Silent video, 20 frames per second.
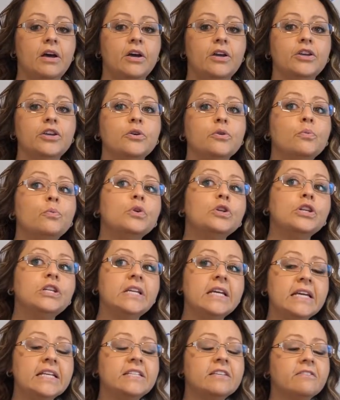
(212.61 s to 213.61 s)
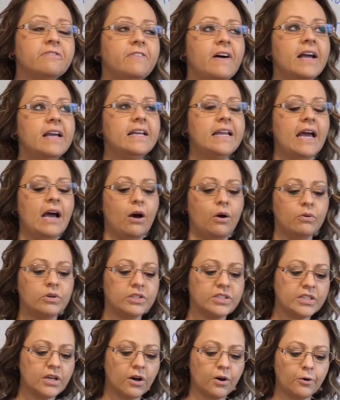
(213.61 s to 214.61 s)
You need to find out,
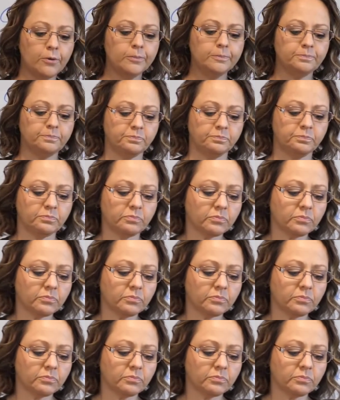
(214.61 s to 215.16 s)
so